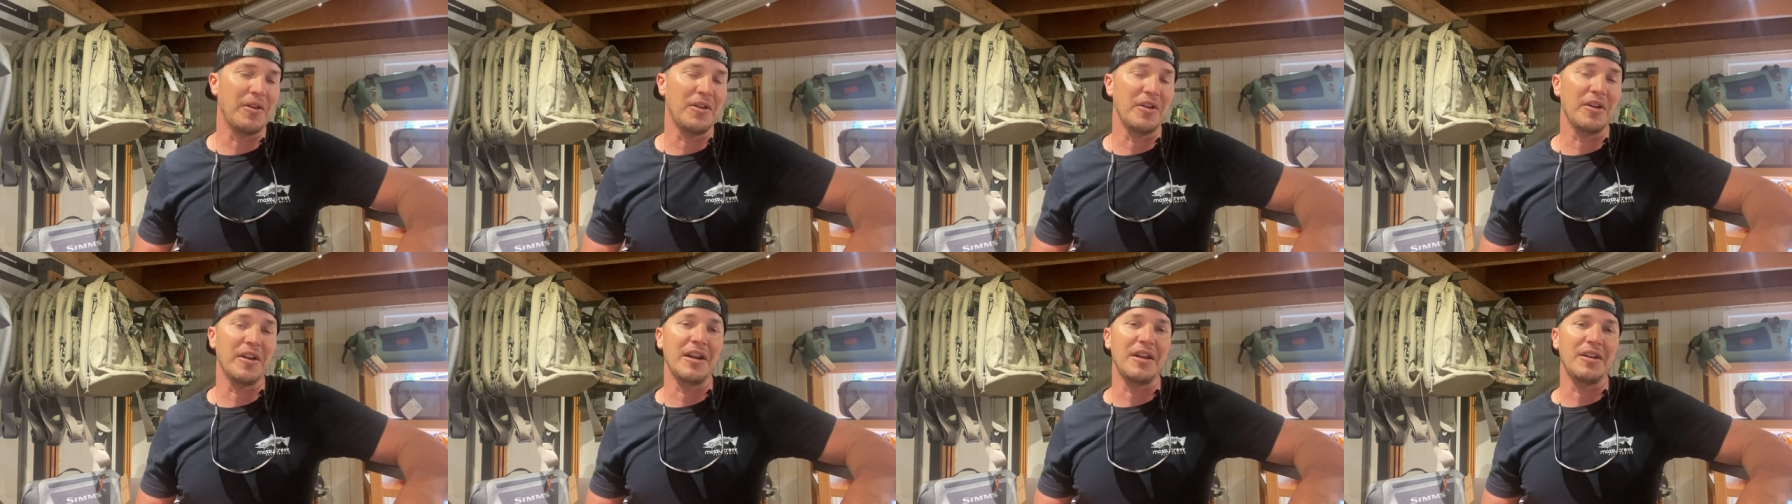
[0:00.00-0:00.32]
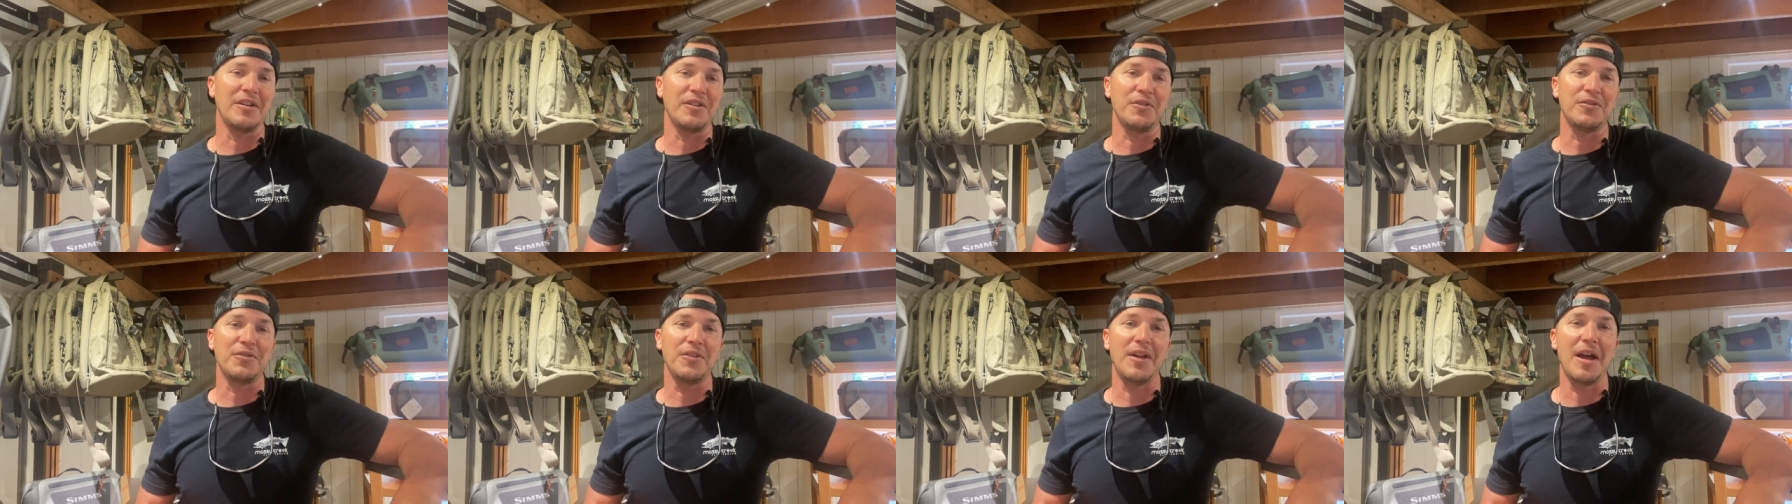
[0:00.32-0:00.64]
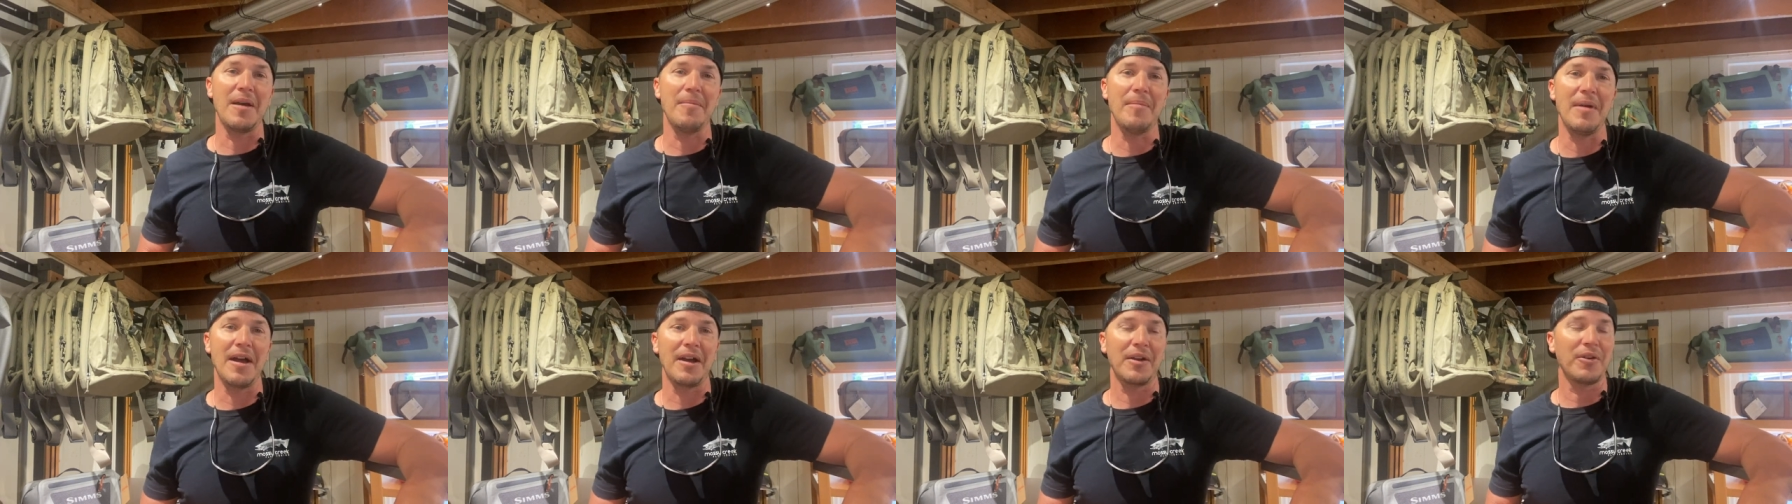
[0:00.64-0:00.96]
you're getting your
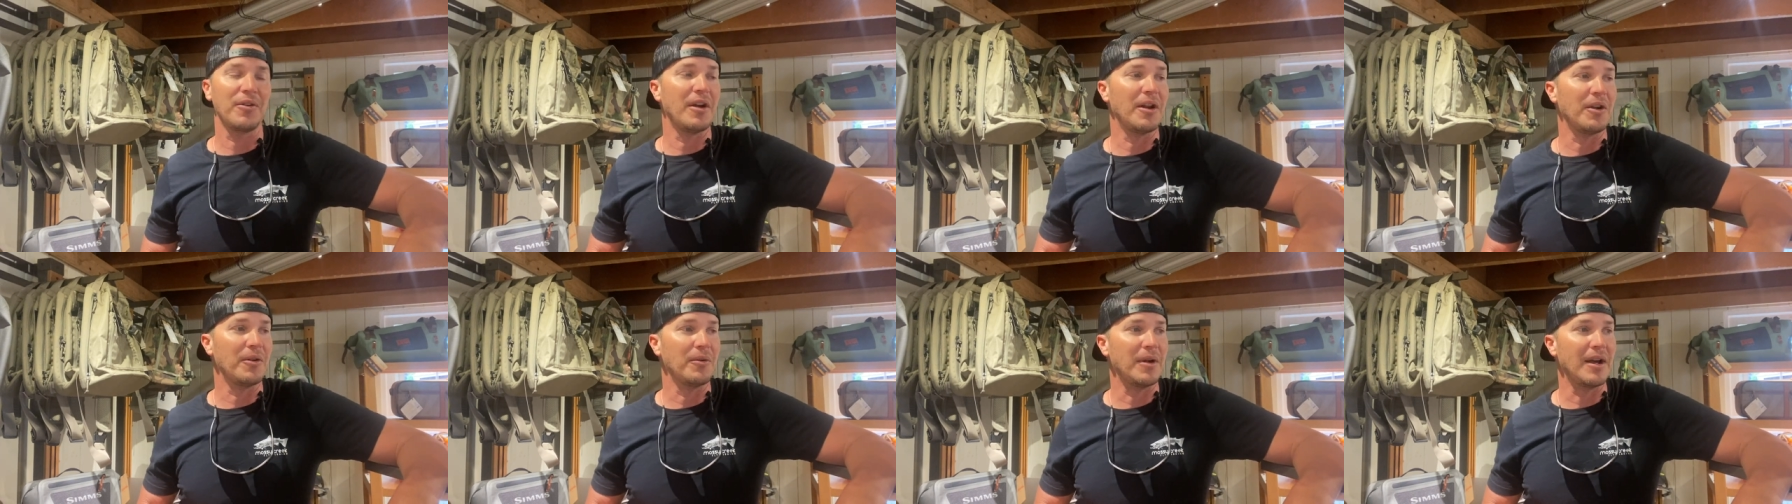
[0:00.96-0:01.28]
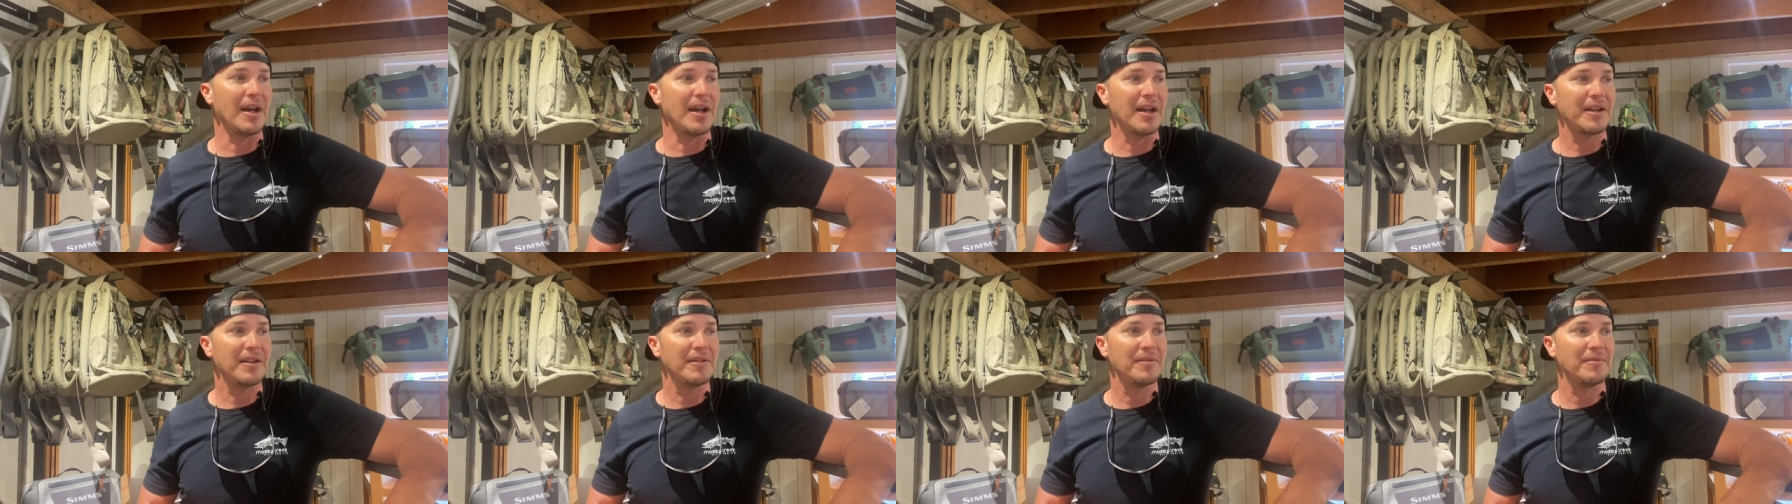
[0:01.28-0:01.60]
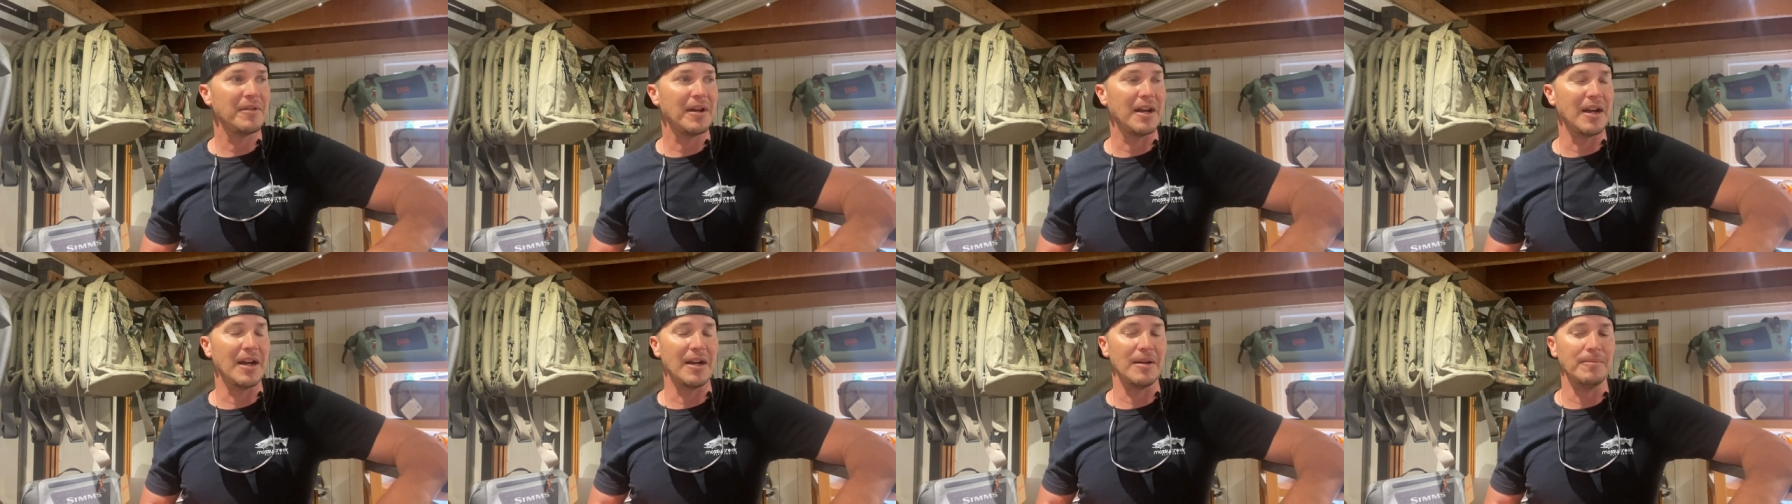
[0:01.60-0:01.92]
fly back right away.
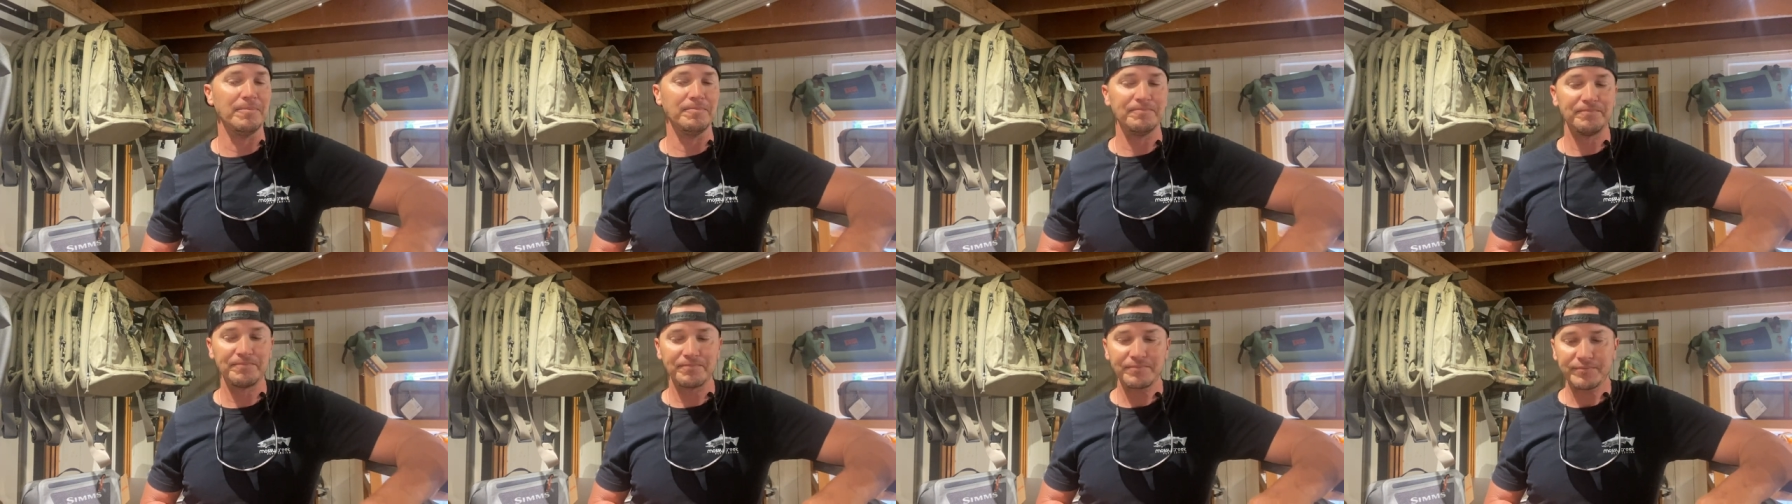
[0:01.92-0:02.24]
Um,